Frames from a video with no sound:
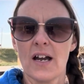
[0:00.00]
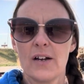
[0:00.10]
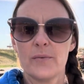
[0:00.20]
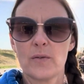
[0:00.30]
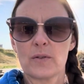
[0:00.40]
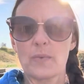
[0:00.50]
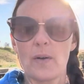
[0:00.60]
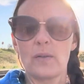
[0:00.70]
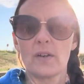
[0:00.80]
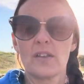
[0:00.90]
It was
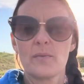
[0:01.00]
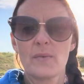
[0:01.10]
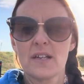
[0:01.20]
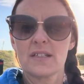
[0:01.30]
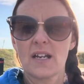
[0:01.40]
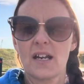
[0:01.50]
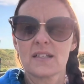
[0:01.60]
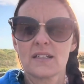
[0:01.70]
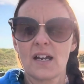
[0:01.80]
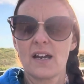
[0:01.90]
probably one of the best
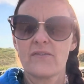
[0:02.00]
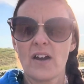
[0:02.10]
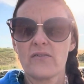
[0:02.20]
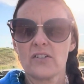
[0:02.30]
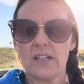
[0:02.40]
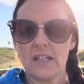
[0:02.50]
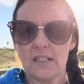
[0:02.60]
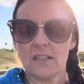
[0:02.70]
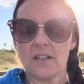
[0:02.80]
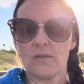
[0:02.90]
steaks I have ever eaten.